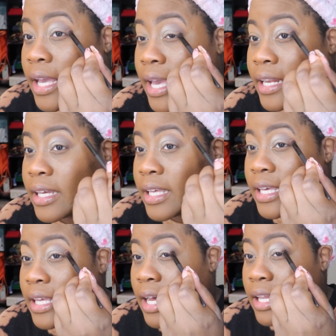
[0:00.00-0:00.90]
And
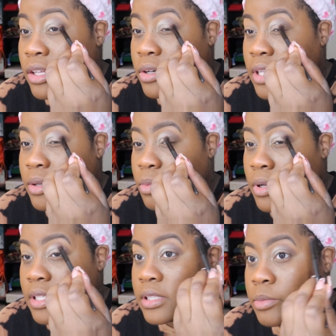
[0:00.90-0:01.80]
again, I low-key
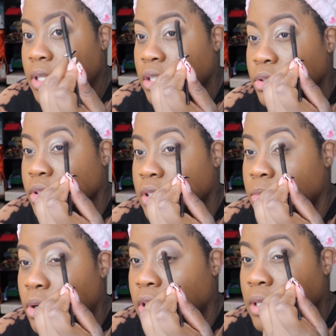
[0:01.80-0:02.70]
want this to be a little
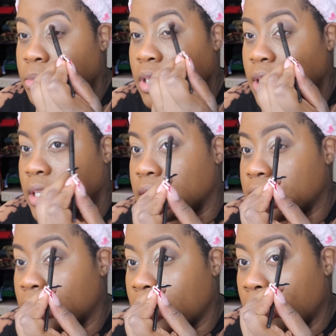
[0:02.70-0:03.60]
smoky because
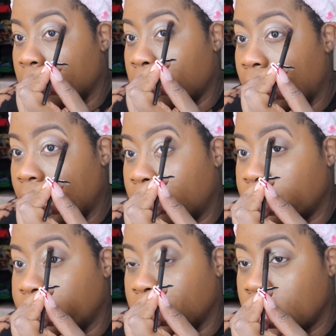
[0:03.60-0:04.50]
my
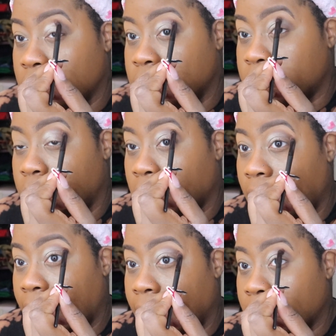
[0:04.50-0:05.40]
outfit is
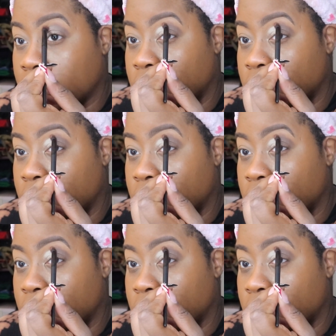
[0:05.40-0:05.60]
black.